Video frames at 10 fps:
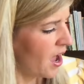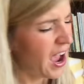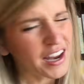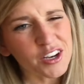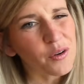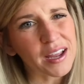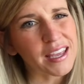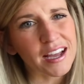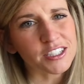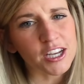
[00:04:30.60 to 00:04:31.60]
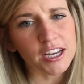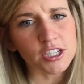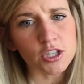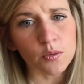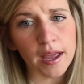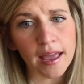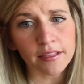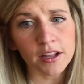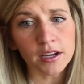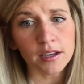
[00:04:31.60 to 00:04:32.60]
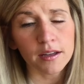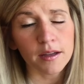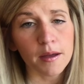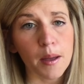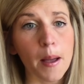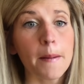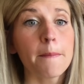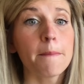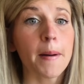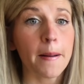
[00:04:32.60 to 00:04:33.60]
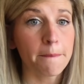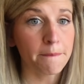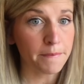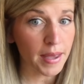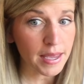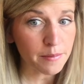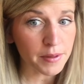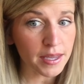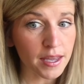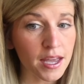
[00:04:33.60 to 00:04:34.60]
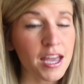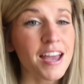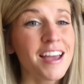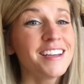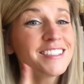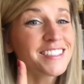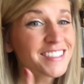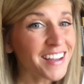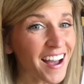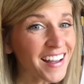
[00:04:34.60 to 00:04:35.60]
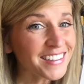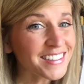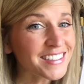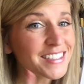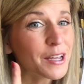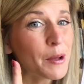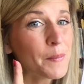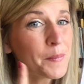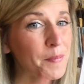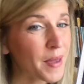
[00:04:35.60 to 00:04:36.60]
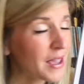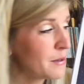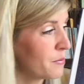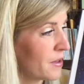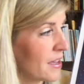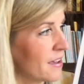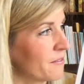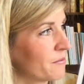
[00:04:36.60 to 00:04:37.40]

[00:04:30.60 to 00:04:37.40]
I know I can't change the way I look, but maybe, just maybe,